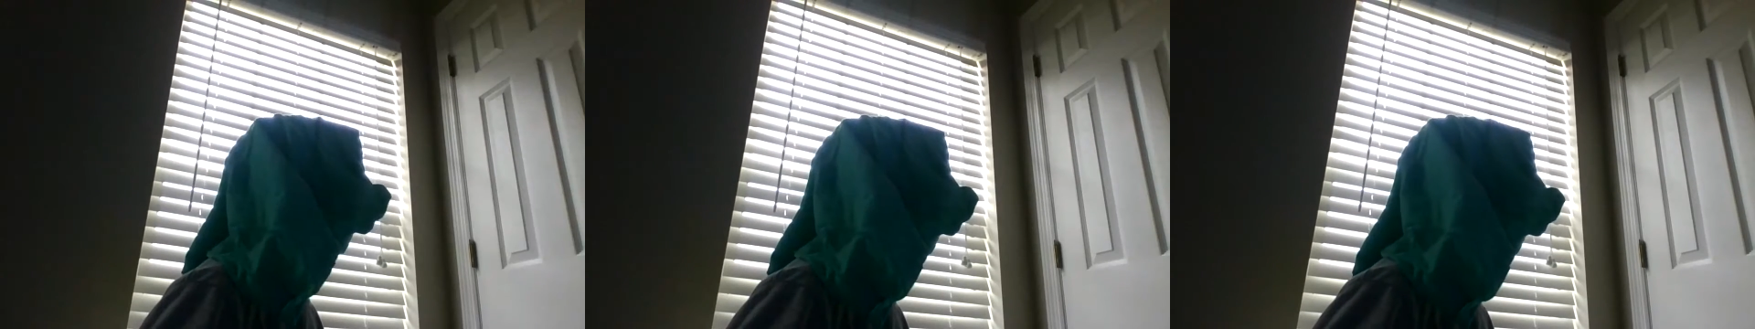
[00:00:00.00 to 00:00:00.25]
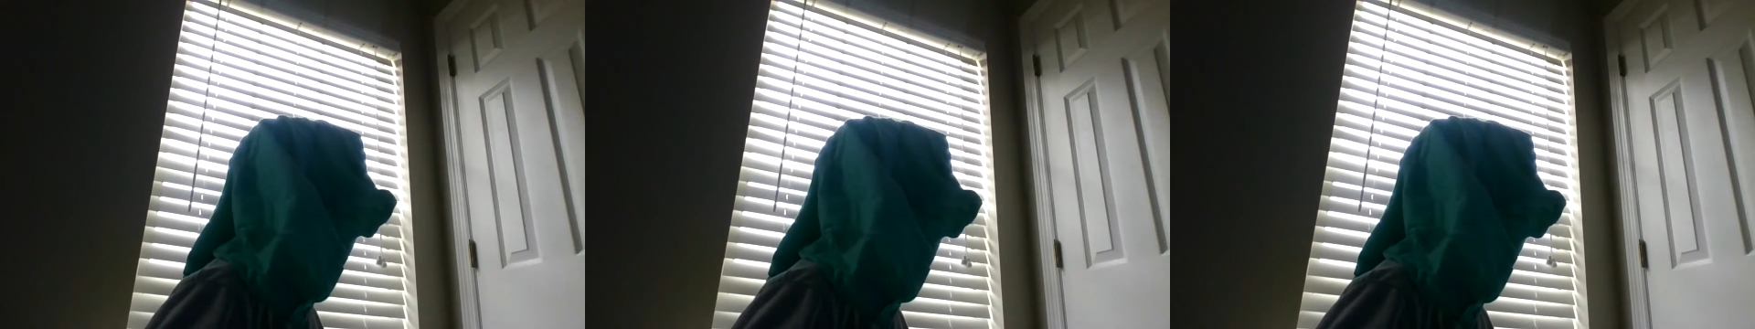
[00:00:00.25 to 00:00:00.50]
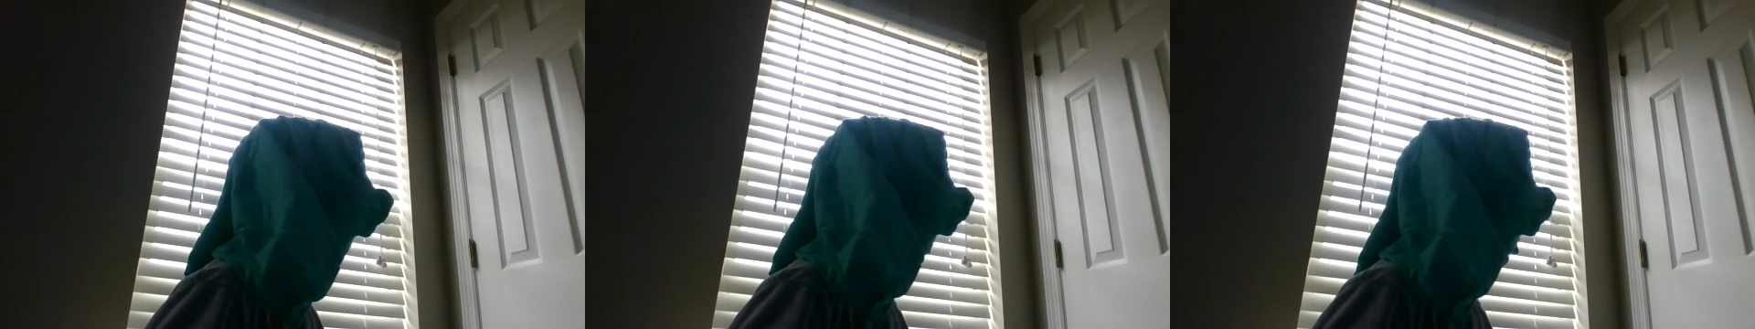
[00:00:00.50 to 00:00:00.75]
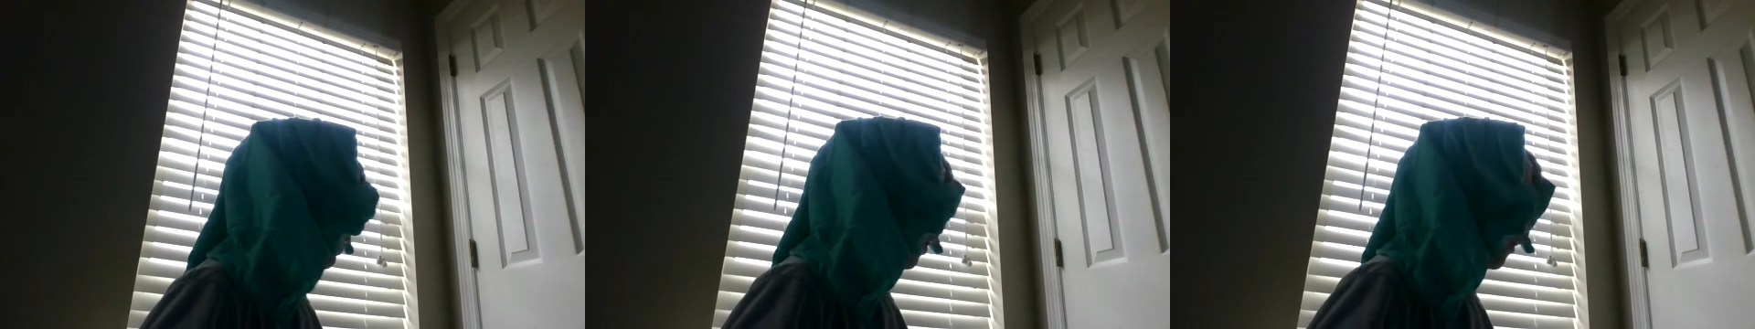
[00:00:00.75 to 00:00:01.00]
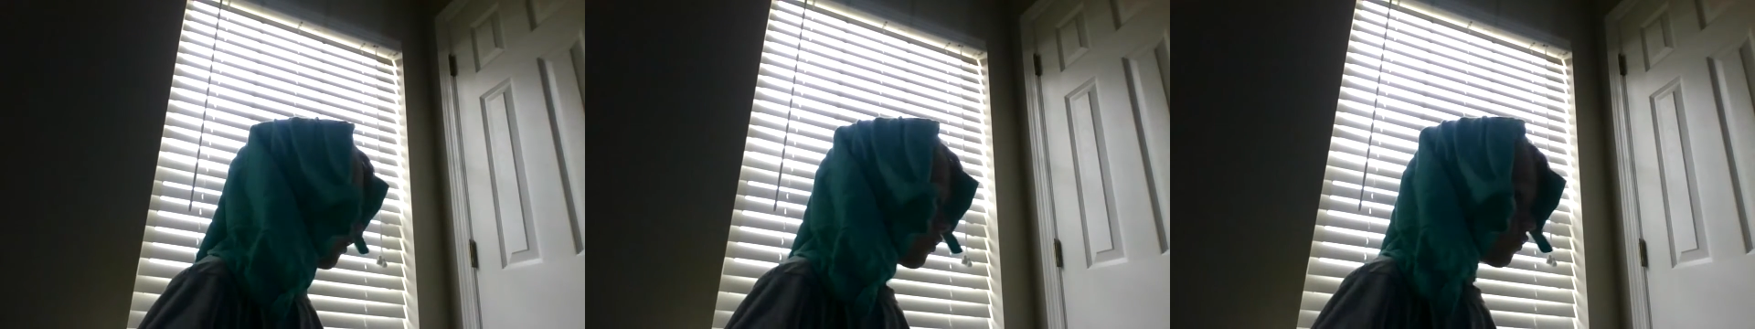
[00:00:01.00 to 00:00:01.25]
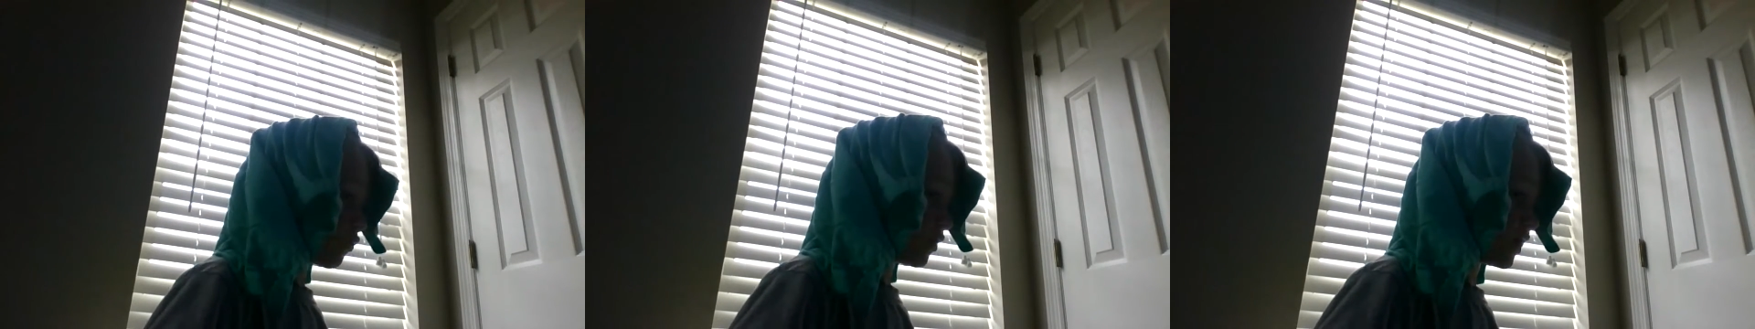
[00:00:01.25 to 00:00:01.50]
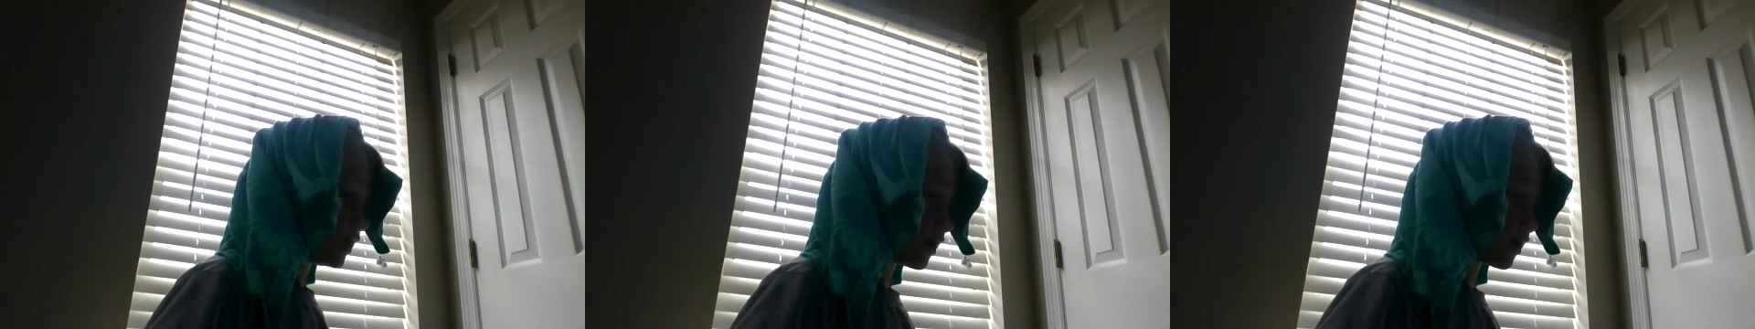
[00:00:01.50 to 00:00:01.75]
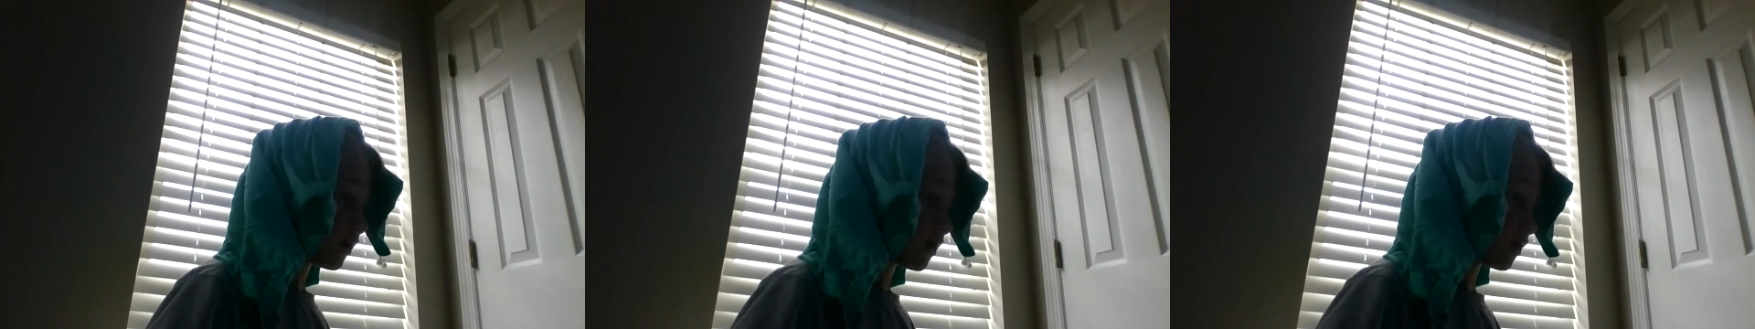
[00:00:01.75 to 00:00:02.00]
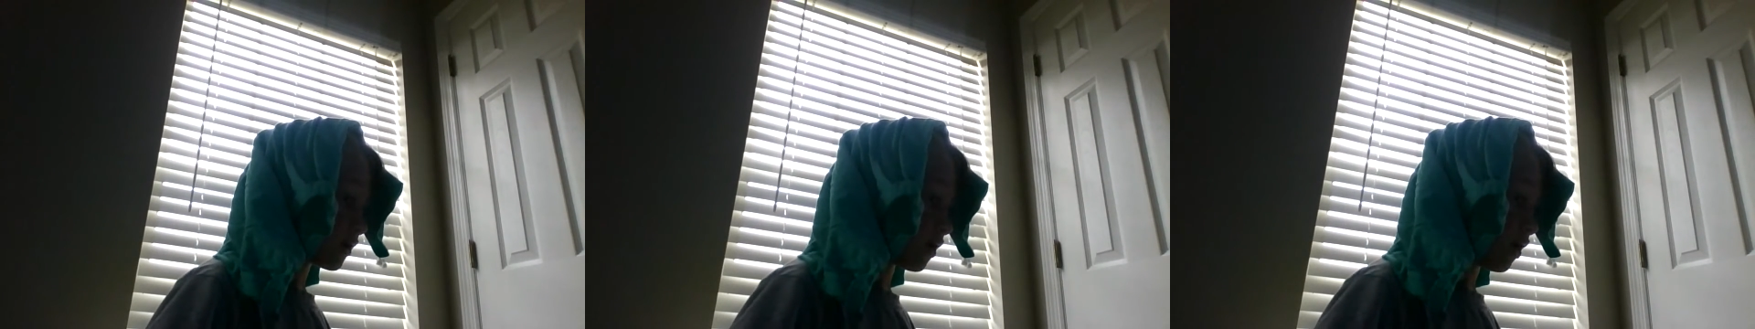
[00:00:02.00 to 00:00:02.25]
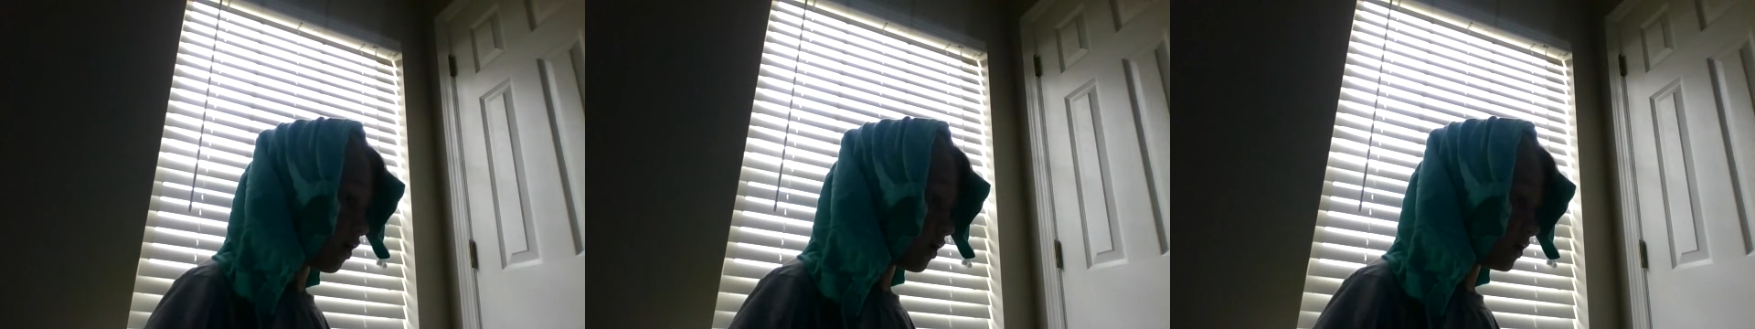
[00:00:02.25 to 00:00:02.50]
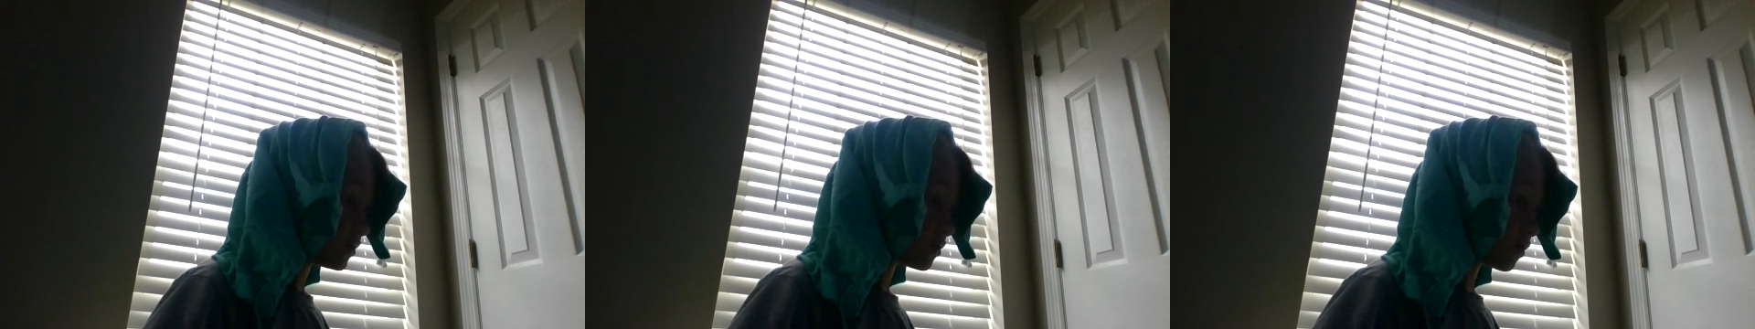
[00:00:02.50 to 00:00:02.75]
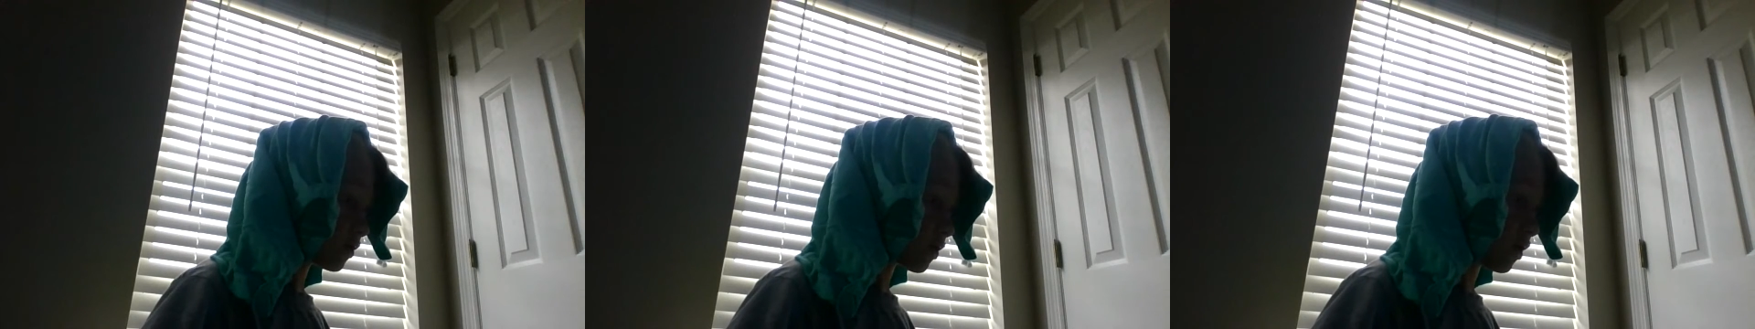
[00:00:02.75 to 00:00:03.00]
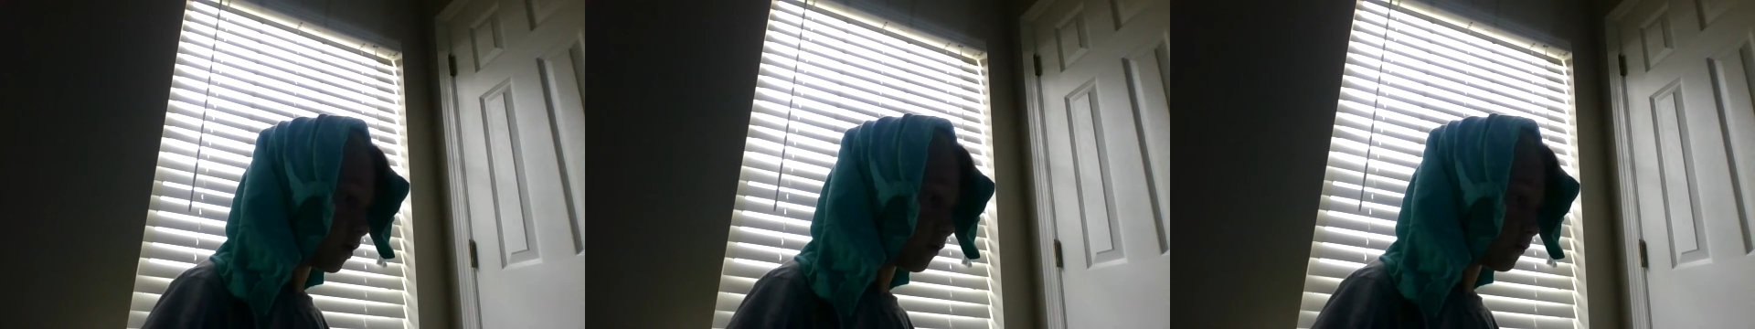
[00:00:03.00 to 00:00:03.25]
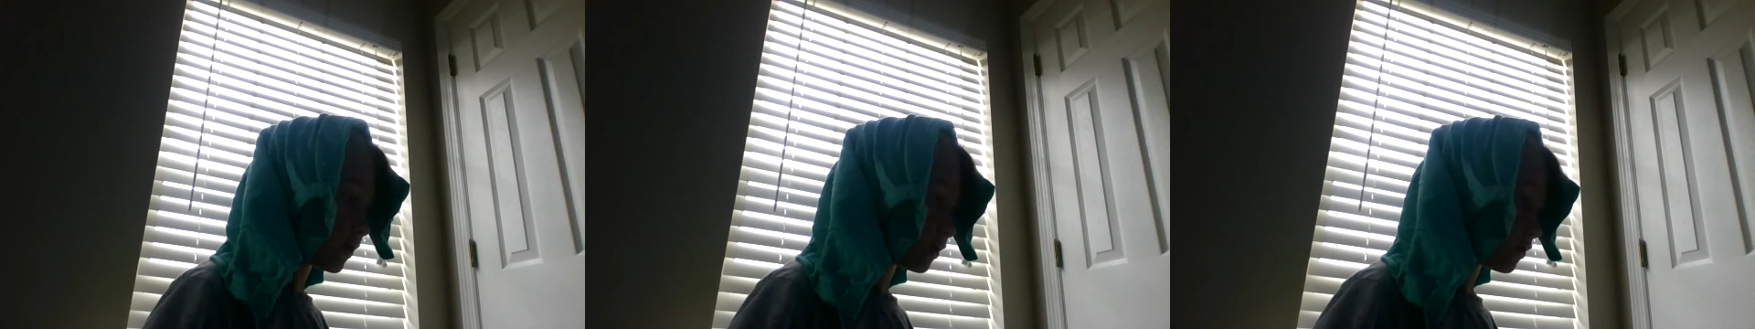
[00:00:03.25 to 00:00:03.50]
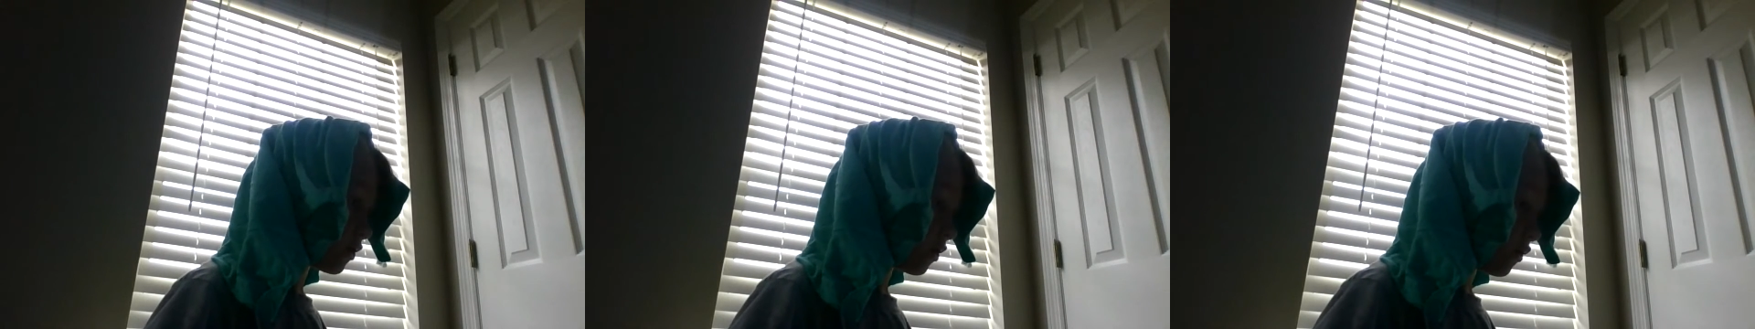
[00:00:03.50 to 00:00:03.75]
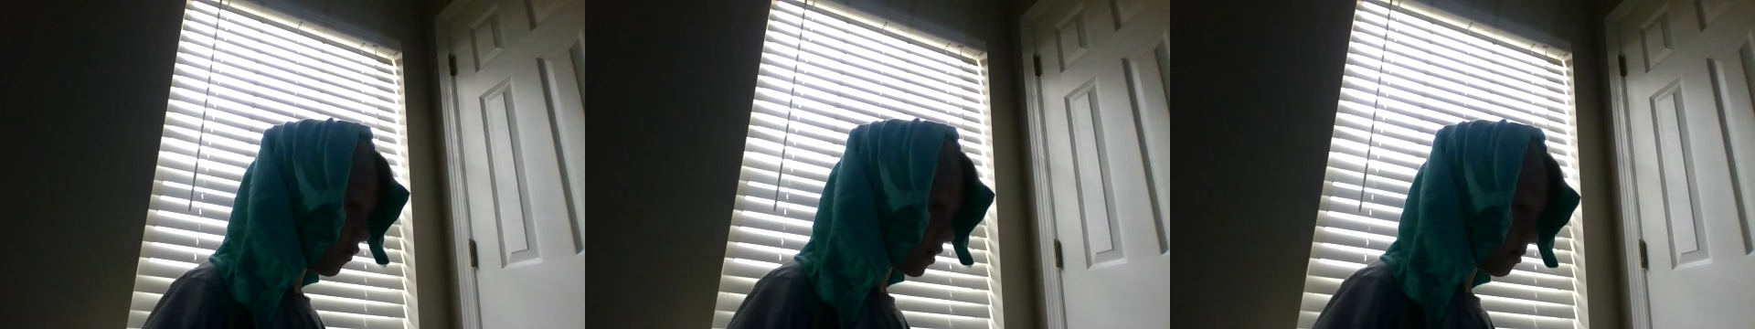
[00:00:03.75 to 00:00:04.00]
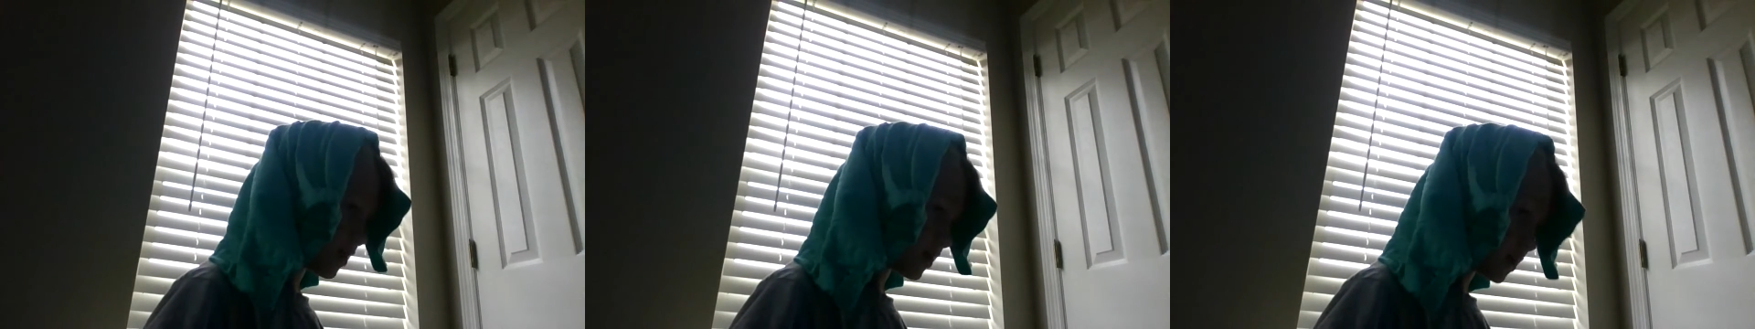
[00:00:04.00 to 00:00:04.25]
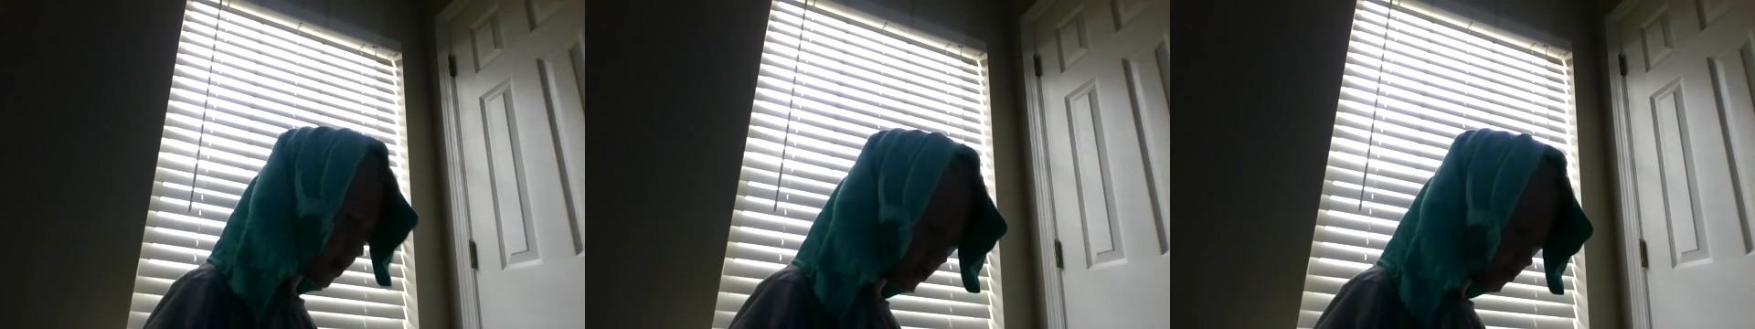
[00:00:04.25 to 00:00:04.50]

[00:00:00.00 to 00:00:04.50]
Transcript: No face is visible, so there are no lips to read.